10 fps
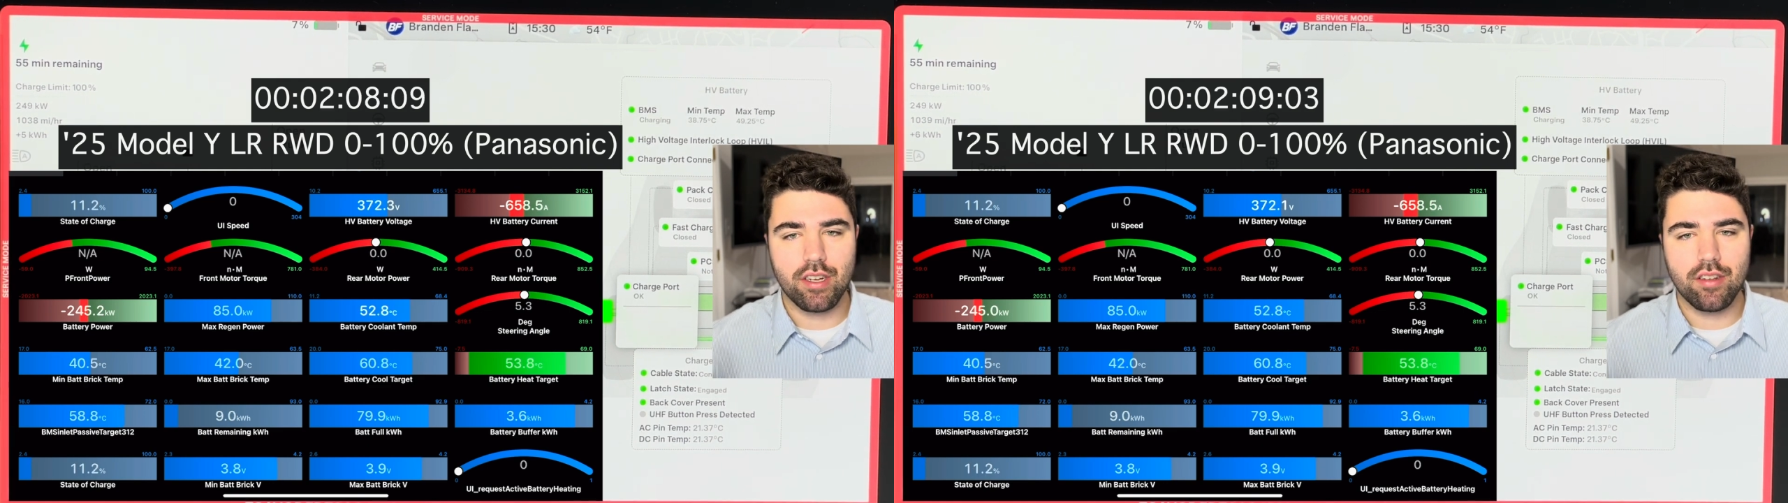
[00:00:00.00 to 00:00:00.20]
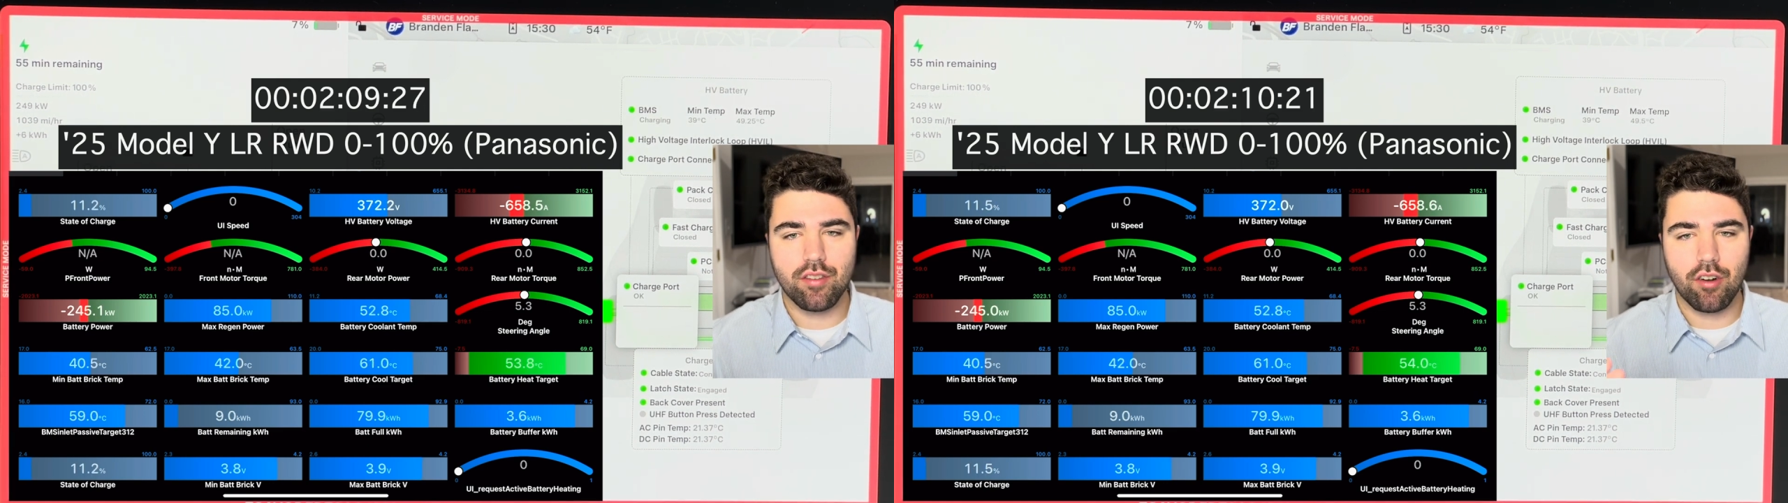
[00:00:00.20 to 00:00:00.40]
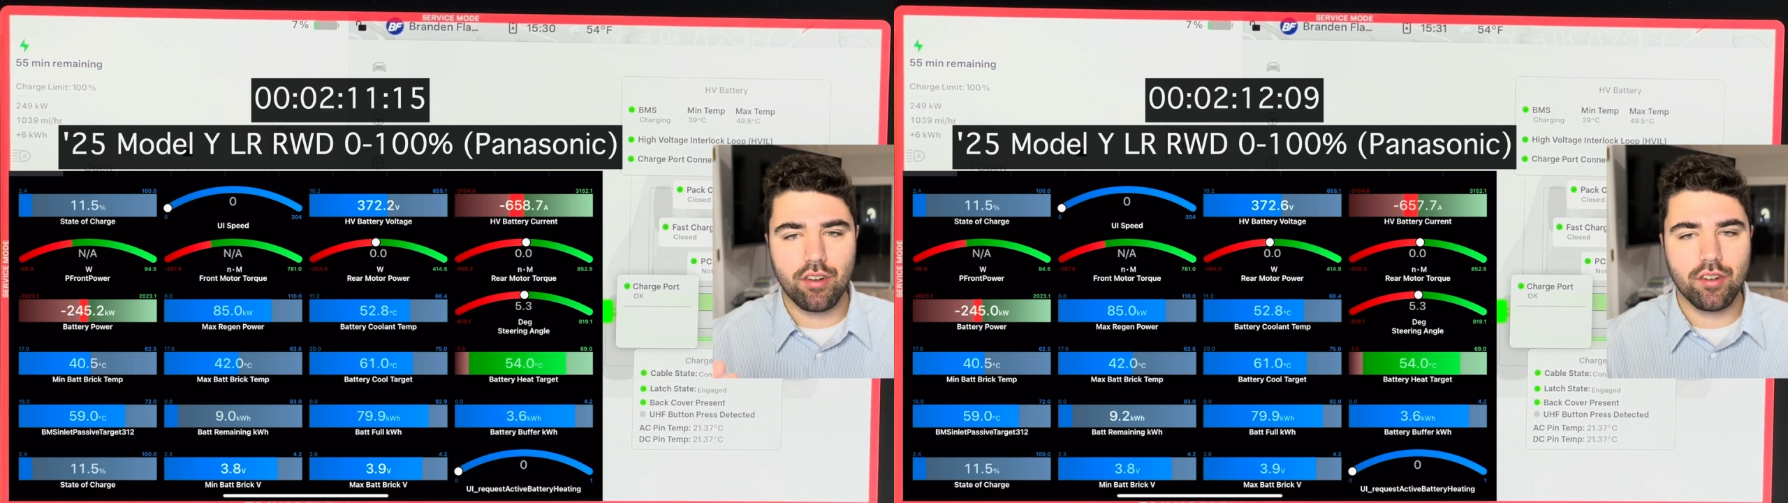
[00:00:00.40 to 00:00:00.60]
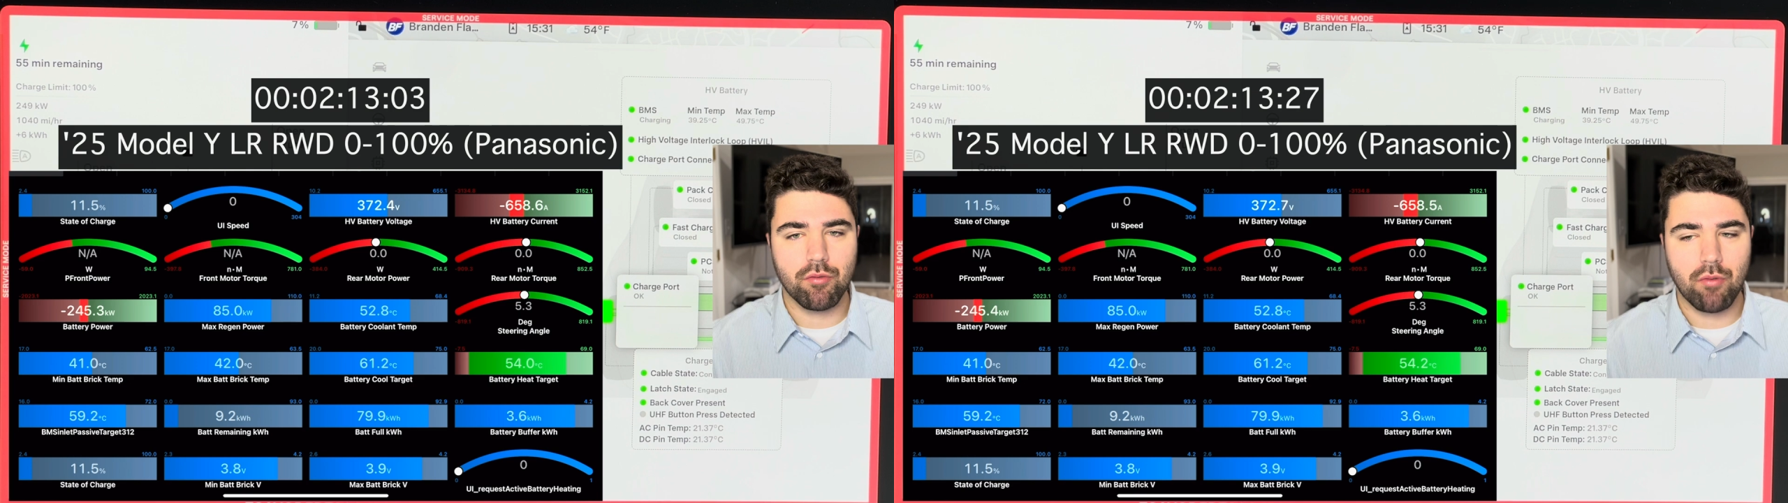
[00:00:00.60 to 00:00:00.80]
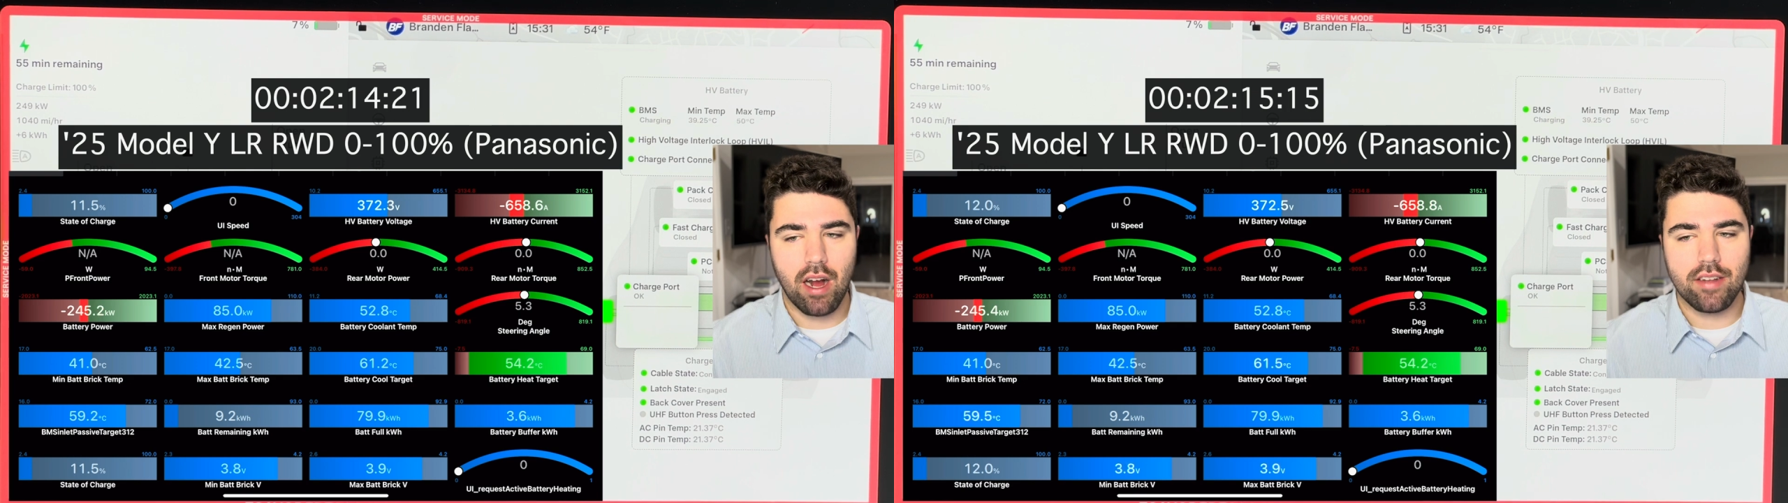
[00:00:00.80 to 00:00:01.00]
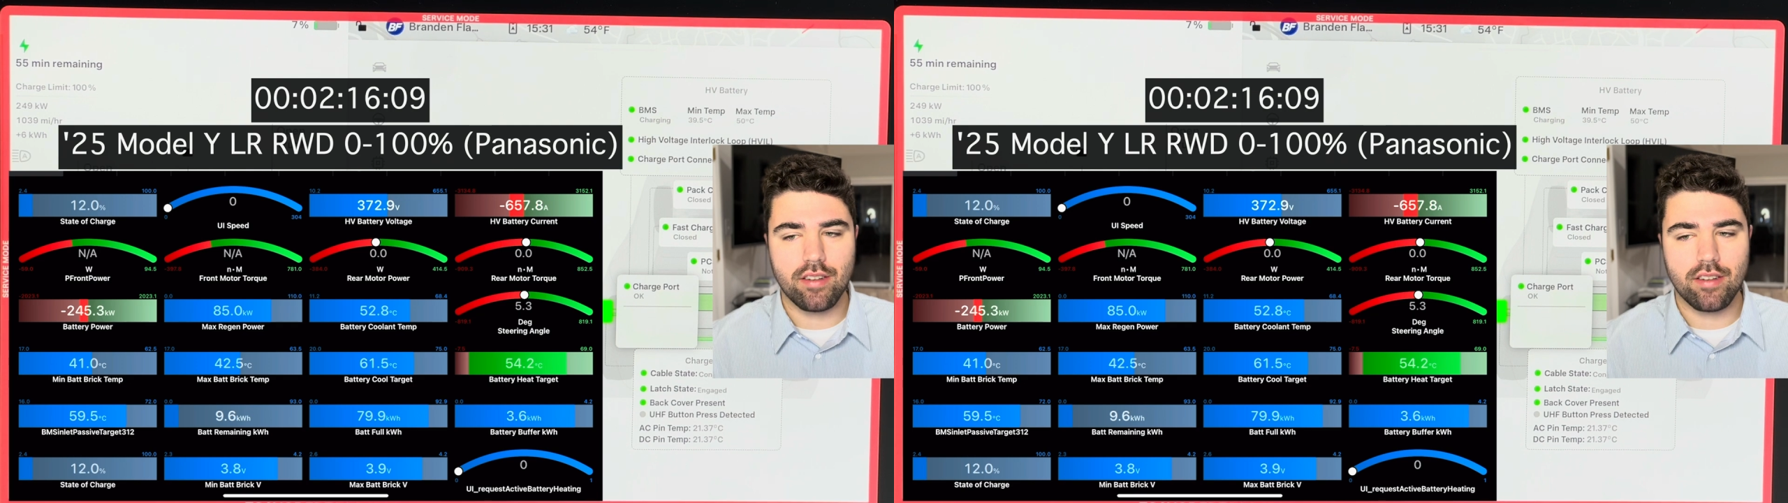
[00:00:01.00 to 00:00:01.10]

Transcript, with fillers: is starting to rise.